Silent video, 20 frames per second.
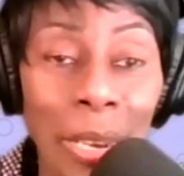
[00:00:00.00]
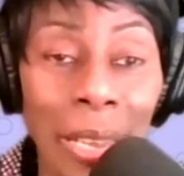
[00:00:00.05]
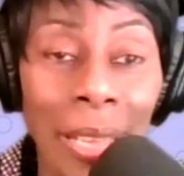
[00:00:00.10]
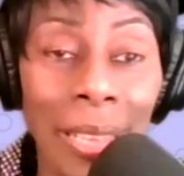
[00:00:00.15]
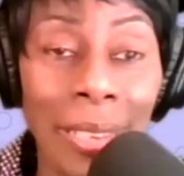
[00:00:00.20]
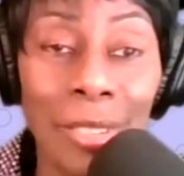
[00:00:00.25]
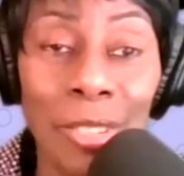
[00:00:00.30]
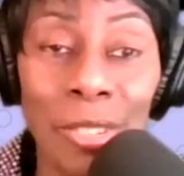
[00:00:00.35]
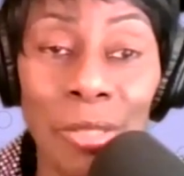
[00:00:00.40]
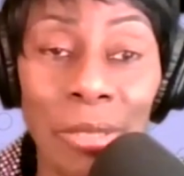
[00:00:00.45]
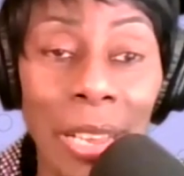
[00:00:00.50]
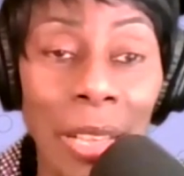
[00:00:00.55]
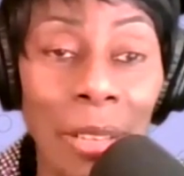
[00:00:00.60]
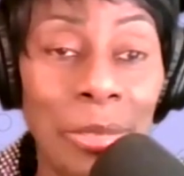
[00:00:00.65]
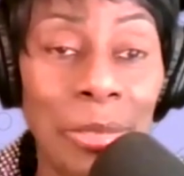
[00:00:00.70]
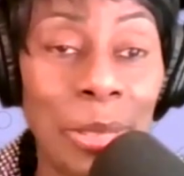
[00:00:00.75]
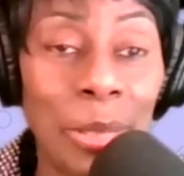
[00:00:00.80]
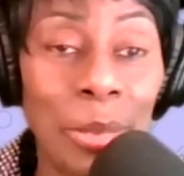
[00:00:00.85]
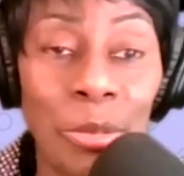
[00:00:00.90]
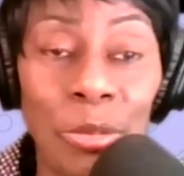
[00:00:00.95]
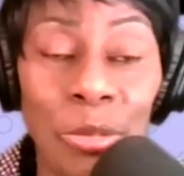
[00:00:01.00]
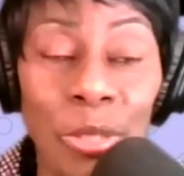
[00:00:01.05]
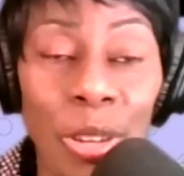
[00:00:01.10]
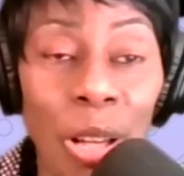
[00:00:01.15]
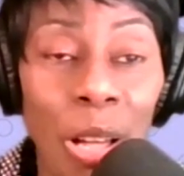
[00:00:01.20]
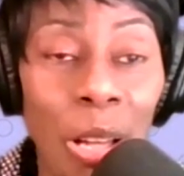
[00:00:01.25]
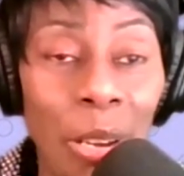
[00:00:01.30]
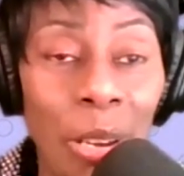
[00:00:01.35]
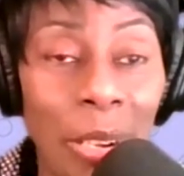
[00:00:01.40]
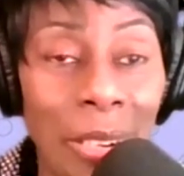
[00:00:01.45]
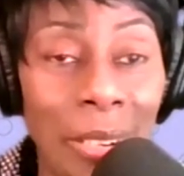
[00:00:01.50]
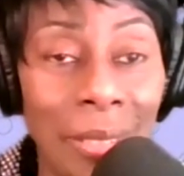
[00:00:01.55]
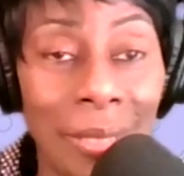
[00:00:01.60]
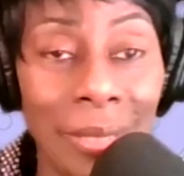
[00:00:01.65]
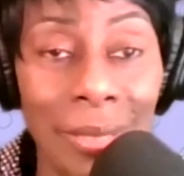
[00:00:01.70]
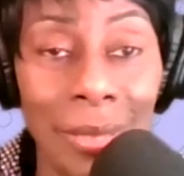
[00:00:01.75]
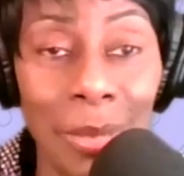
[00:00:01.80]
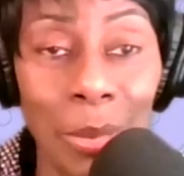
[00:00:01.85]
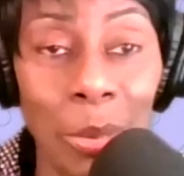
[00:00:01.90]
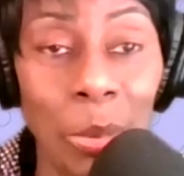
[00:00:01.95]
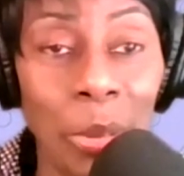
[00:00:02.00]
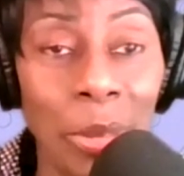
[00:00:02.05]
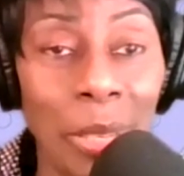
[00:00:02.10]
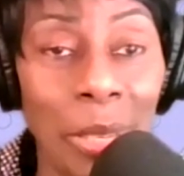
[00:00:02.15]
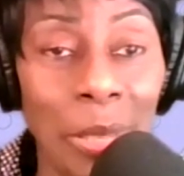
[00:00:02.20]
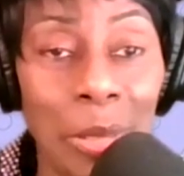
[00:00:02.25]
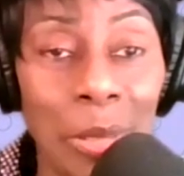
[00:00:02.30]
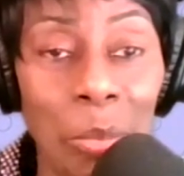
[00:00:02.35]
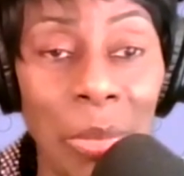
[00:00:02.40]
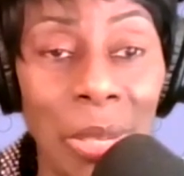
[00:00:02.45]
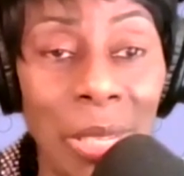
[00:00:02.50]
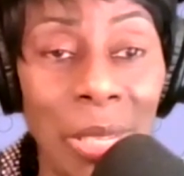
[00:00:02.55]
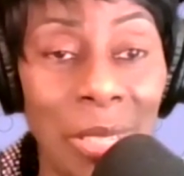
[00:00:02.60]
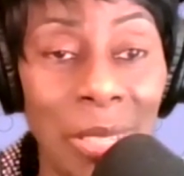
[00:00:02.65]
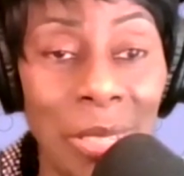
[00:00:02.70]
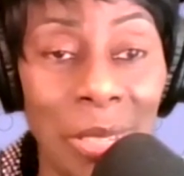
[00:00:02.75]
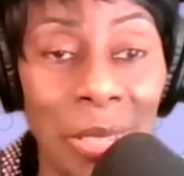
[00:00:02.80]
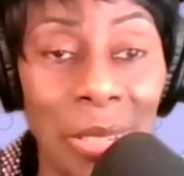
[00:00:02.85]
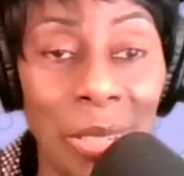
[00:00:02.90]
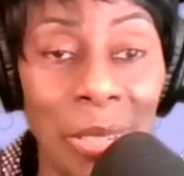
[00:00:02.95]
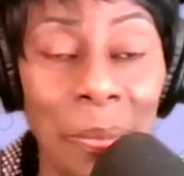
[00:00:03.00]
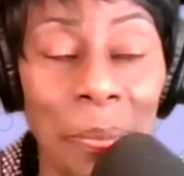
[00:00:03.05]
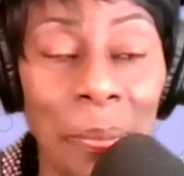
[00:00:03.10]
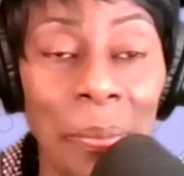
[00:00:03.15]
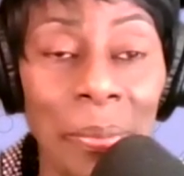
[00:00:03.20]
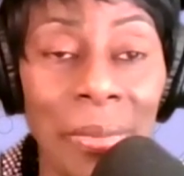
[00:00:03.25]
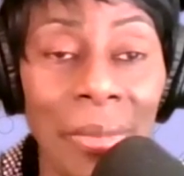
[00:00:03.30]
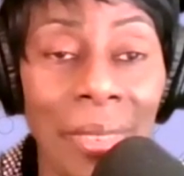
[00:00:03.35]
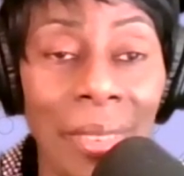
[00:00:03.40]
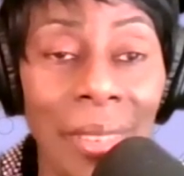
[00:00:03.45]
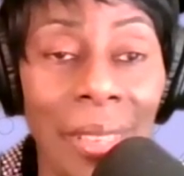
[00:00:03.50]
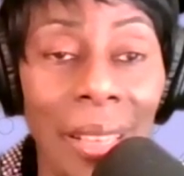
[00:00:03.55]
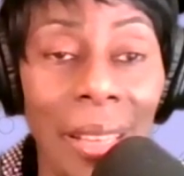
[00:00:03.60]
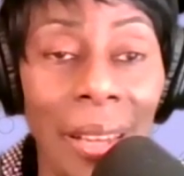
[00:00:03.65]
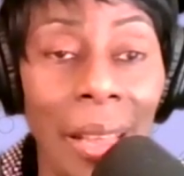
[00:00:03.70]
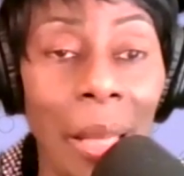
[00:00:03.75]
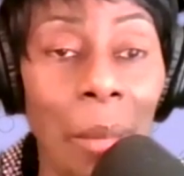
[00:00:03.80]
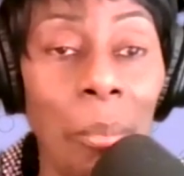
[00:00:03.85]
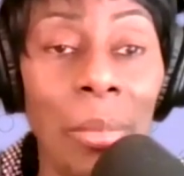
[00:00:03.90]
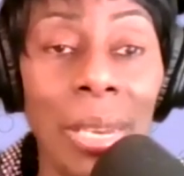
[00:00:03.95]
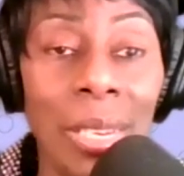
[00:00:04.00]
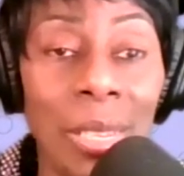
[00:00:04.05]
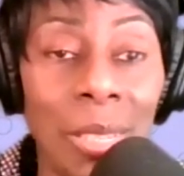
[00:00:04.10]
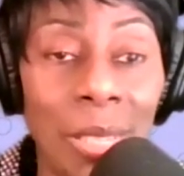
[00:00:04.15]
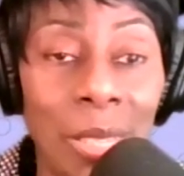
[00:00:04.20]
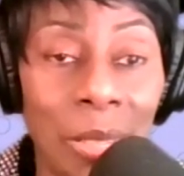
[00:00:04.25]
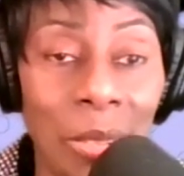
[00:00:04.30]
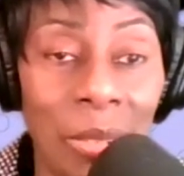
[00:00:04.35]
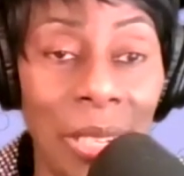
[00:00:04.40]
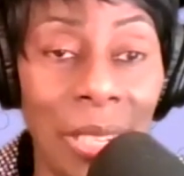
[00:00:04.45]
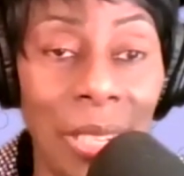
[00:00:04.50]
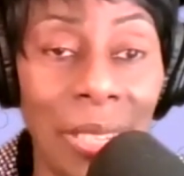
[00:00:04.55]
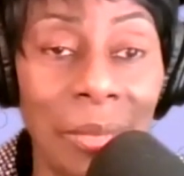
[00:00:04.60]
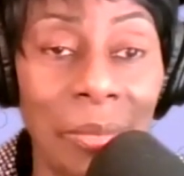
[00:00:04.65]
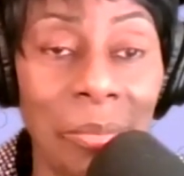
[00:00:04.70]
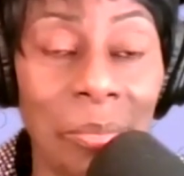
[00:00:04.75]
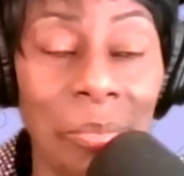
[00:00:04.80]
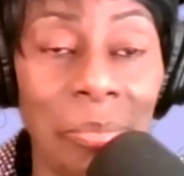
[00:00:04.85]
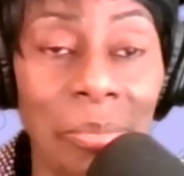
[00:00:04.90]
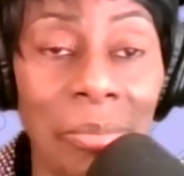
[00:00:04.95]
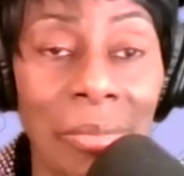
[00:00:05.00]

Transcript: I traveled far to go there to minister, and I'm ministering.